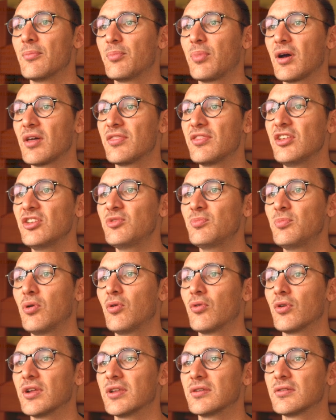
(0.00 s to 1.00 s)
by this
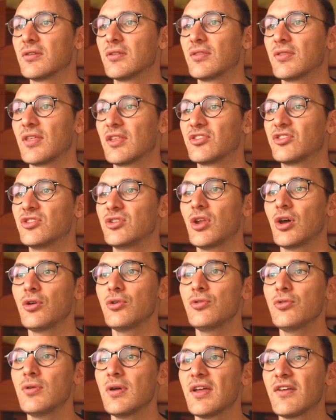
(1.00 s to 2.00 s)
point, there's
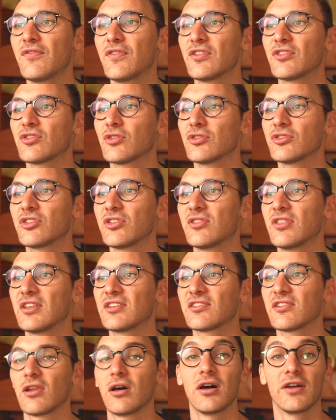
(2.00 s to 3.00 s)
no, if it's got to
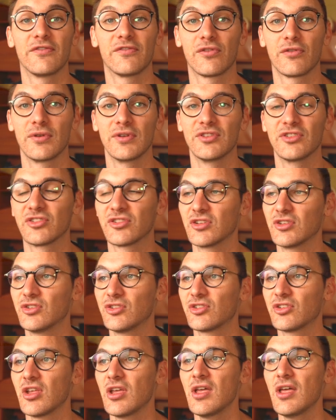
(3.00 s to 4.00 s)
this line, for
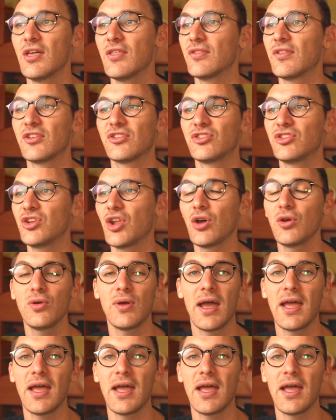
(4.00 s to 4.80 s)
instance, there's no